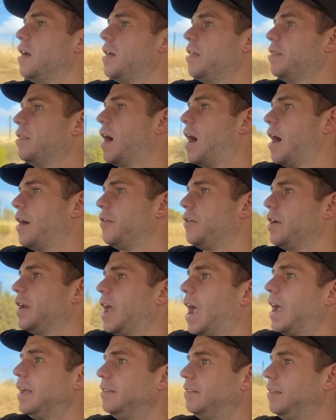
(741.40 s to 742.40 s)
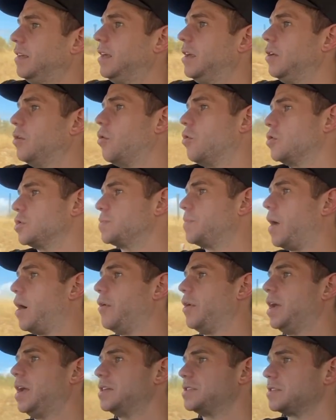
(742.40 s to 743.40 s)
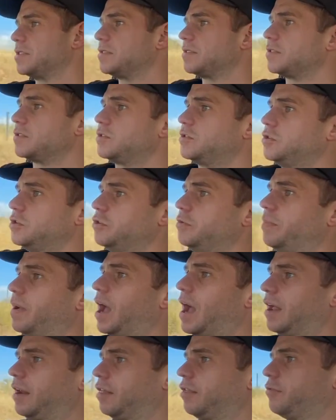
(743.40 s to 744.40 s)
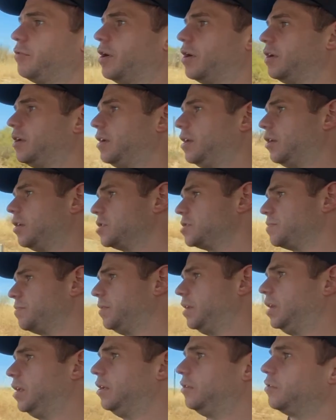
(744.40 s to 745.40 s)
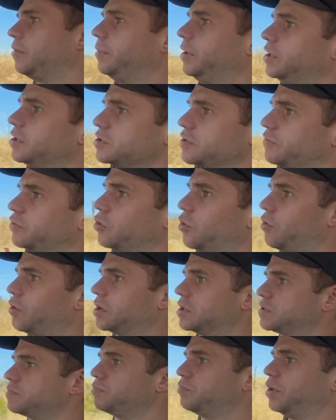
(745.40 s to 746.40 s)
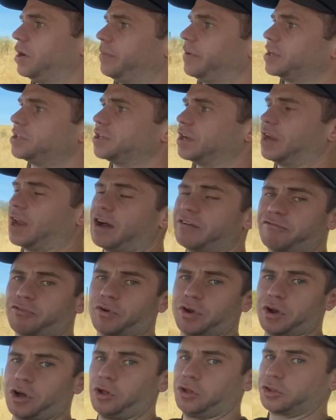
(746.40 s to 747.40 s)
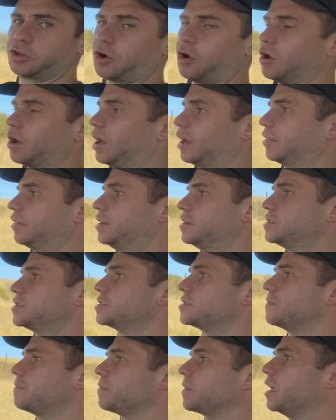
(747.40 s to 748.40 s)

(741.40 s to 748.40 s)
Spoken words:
the 180 horsepower isn't too bad, and 300 Newton meters of torque is pretty much enough for an old car like this.